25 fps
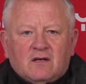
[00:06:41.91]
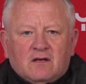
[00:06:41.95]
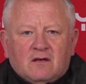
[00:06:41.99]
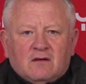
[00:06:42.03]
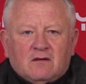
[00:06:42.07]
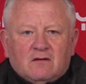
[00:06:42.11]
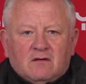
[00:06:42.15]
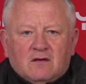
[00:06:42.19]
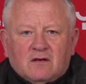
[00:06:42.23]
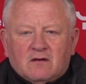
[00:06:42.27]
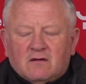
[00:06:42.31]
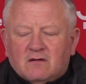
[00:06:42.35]

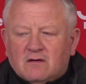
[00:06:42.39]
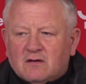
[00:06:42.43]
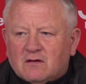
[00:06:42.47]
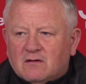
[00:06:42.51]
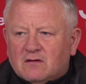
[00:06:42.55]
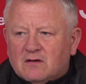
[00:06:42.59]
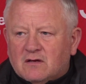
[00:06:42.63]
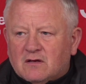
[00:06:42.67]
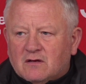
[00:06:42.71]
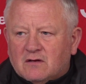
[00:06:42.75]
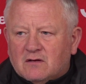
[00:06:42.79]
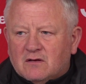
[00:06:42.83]

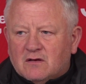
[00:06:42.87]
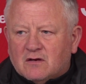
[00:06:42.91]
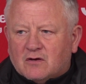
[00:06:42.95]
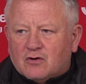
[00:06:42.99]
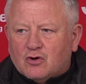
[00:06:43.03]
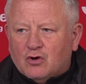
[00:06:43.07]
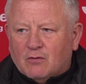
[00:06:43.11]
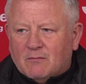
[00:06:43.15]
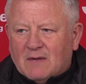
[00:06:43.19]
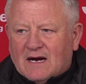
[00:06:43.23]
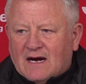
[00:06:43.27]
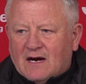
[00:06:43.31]
You
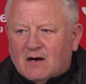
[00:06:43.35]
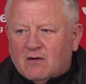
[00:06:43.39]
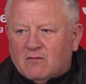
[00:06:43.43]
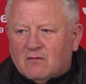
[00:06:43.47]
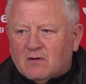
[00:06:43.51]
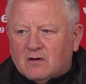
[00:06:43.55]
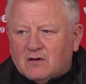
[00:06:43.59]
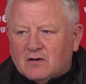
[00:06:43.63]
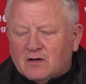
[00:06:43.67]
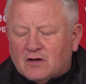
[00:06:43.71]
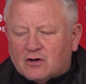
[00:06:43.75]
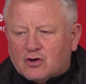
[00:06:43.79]
come
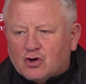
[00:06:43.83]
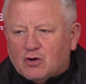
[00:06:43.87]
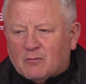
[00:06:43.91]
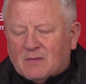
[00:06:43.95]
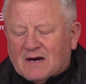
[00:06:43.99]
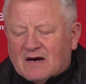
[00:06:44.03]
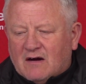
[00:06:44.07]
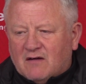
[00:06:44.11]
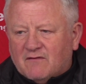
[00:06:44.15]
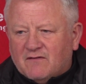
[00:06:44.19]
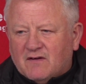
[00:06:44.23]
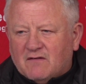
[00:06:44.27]
out
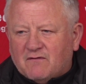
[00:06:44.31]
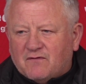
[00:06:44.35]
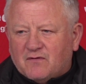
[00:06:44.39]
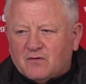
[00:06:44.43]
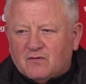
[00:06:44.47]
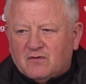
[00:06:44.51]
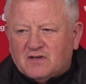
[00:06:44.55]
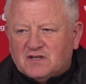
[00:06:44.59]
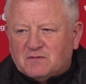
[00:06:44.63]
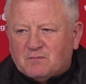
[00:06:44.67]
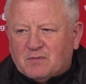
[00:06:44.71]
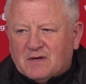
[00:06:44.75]
of it
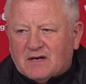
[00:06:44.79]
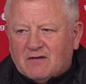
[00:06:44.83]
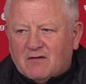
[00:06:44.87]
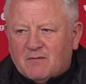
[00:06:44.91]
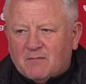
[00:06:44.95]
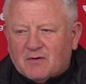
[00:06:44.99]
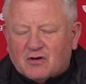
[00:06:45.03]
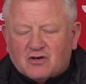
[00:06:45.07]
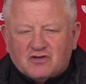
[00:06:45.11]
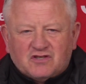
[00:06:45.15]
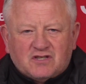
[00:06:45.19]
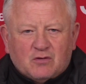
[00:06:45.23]
through this
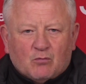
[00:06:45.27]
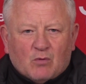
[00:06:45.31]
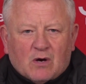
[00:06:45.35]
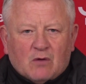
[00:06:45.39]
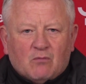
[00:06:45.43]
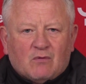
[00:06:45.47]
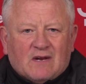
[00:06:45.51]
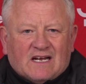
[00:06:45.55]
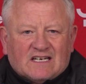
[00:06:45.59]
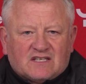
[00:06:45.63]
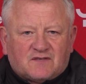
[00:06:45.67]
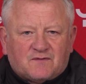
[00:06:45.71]
period because it
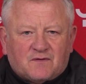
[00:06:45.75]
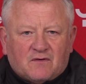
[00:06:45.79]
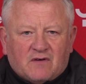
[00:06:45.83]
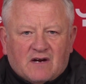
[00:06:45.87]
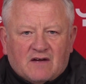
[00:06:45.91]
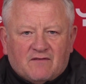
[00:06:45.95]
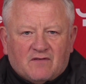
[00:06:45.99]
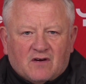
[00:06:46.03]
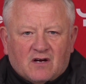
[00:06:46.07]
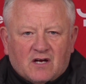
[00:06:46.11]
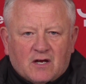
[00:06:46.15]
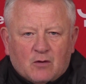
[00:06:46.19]
won't last
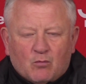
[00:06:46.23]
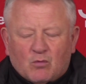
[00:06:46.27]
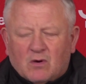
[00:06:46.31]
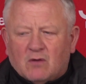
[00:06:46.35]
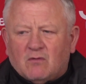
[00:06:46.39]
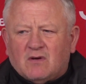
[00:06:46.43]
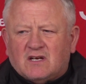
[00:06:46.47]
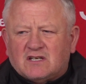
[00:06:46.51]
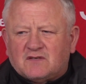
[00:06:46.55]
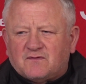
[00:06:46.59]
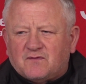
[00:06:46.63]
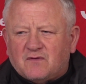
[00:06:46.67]
forever. It
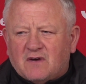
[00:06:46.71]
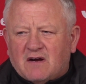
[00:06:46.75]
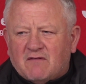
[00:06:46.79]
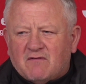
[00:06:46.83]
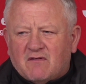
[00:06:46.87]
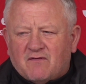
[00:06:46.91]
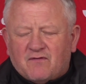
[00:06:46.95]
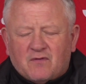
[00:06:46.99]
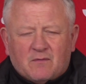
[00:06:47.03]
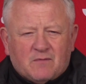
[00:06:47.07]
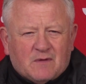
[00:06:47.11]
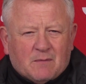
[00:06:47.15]
won't last
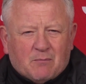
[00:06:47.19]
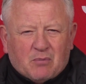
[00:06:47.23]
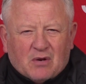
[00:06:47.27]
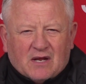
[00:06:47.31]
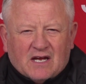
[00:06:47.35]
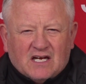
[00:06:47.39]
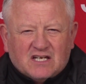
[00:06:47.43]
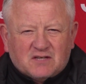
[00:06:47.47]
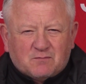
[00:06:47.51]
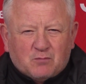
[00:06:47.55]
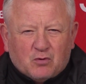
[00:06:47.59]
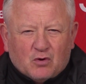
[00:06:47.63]
forever from the
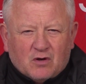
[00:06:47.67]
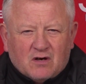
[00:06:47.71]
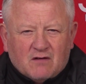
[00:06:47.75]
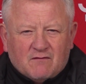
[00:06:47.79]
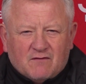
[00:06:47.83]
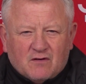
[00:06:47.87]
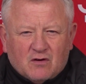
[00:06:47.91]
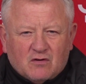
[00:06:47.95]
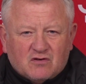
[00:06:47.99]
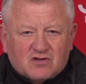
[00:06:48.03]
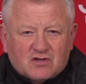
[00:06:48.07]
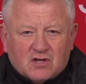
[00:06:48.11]
player's point
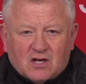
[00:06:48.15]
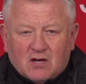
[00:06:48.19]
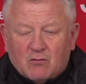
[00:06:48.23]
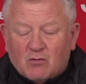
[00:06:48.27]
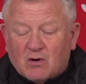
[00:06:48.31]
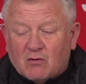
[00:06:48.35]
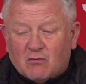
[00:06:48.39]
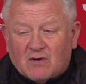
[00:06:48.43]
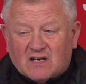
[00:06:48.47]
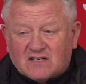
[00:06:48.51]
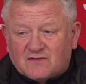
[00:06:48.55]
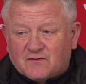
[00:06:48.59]
of view. It certainly
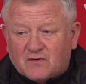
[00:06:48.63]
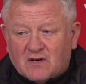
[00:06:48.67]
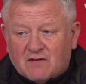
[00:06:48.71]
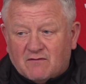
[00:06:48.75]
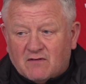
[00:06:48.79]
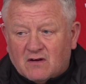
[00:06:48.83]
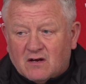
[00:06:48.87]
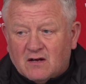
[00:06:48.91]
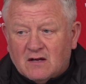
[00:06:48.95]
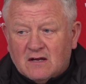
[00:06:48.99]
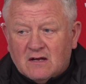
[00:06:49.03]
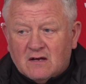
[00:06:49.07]
won't last
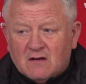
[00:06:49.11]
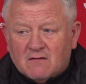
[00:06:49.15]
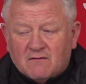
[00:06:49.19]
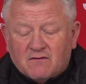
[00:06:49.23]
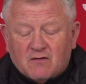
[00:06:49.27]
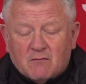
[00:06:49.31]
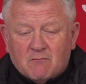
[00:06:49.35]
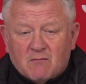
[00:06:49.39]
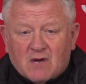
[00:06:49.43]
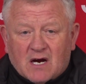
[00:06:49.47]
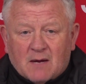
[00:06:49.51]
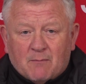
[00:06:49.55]
forever
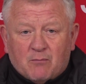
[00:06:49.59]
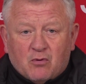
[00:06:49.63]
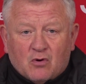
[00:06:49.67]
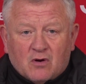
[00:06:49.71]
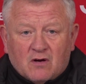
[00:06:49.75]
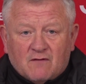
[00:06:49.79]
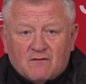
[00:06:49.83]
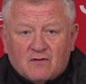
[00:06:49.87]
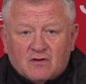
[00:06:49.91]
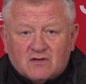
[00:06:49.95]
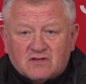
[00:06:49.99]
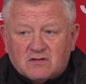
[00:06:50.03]
from my
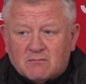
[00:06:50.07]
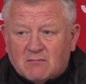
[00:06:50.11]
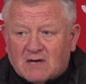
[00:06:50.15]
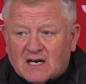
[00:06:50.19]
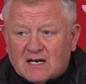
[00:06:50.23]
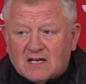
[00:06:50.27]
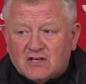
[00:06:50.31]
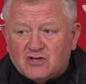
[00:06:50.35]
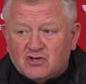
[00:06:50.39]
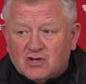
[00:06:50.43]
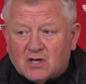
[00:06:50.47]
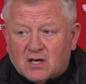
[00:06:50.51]
point of view as a
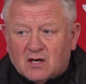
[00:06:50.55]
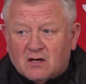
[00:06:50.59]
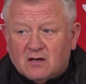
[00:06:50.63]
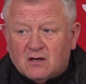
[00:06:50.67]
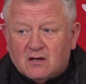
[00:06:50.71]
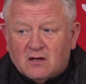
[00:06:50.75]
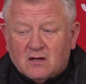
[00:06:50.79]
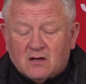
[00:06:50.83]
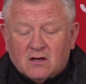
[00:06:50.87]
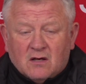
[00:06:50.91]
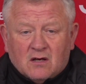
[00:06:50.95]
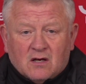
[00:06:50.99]
manager.
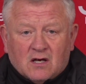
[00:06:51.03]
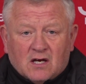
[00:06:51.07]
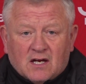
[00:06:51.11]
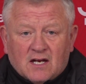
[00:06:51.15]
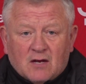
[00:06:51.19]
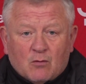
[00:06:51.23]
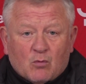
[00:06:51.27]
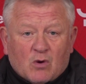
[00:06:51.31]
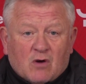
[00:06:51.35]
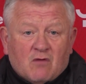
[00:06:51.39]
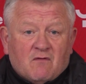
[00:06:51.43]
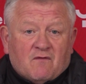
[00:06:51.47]
And
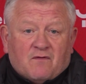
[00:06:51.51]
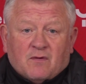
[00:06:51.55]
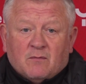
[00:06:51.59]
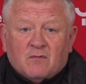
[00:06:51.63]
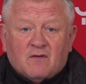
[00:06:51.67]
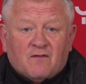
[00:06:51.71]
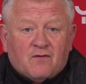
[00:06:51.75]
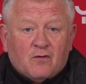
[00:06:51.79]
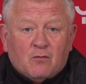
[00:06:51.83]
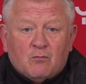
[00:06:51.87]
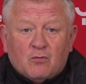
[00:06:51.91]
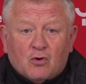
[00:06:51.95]
it won't from
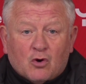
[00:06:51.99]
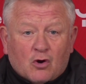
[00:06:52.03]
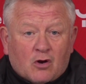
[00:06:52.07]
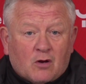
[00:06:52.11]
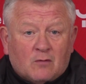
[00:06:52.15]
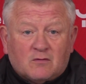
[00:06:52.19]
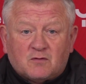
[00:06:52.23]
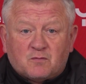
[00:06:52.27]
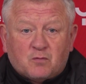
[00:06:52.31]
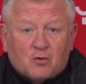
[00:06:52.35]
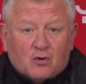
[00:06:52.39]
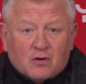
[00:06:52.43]
the football
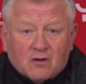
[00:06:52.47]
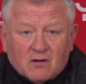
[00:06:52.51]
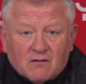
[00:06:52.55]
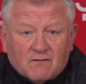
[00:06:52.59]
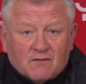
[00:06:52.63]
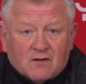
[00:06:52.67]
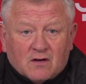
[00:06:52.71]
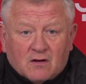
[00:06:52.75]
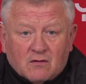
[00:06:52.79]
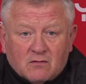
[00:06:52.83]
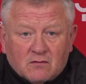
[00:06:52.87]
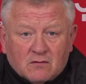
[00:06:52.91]
club's point of
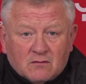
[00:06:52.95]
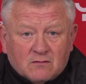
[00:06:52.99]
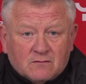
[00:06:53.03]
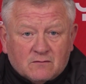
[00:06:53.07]
view.